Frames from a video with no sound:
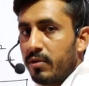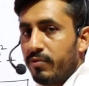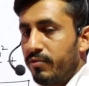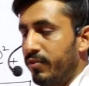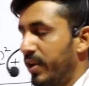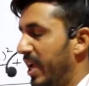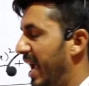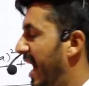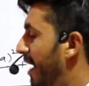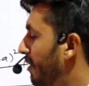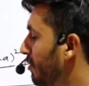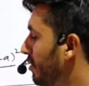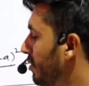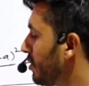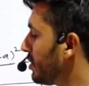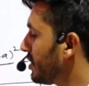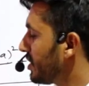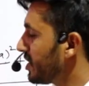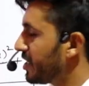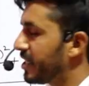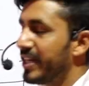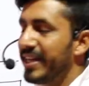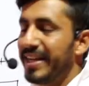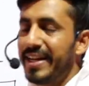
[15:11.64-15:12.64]
We have to
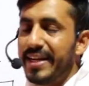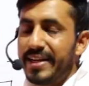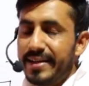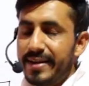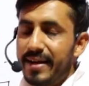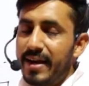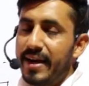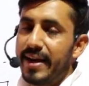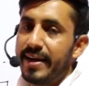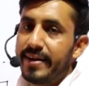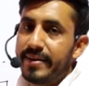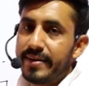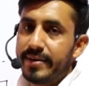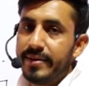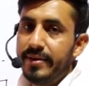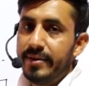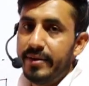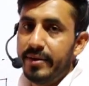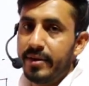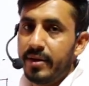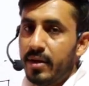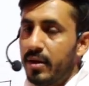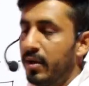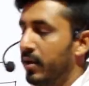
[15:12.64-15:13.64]
study it
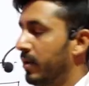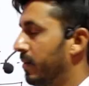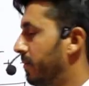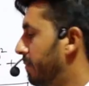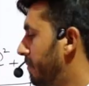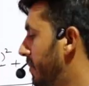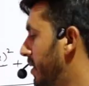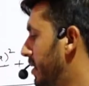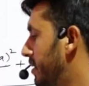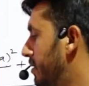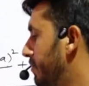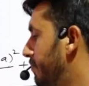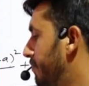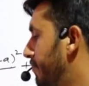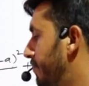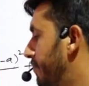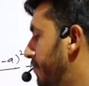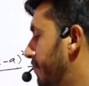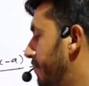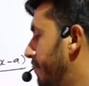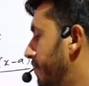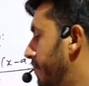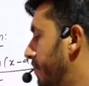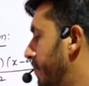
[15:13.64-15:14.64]
later, but
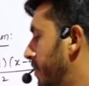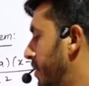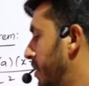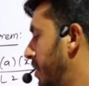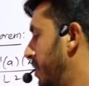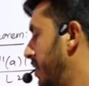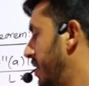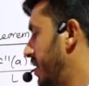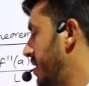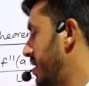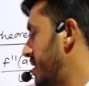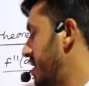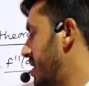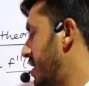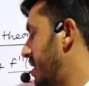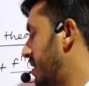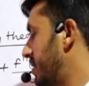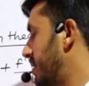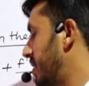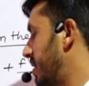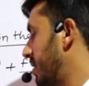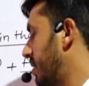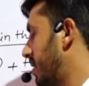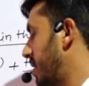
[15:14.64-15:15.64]
here
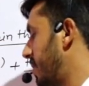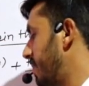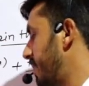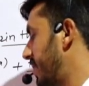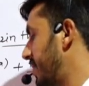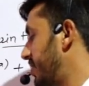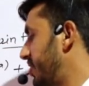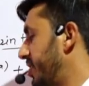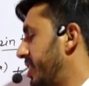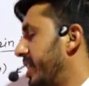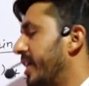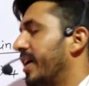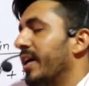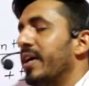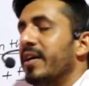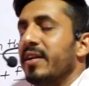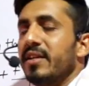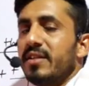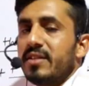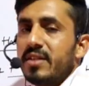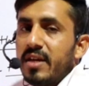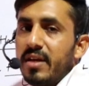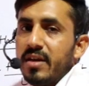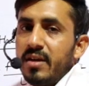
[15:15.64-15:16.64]
the compulsory
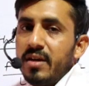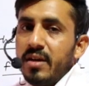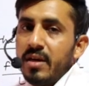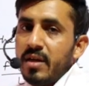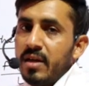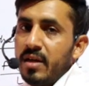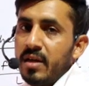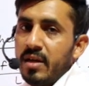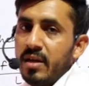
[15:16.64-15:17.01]
condition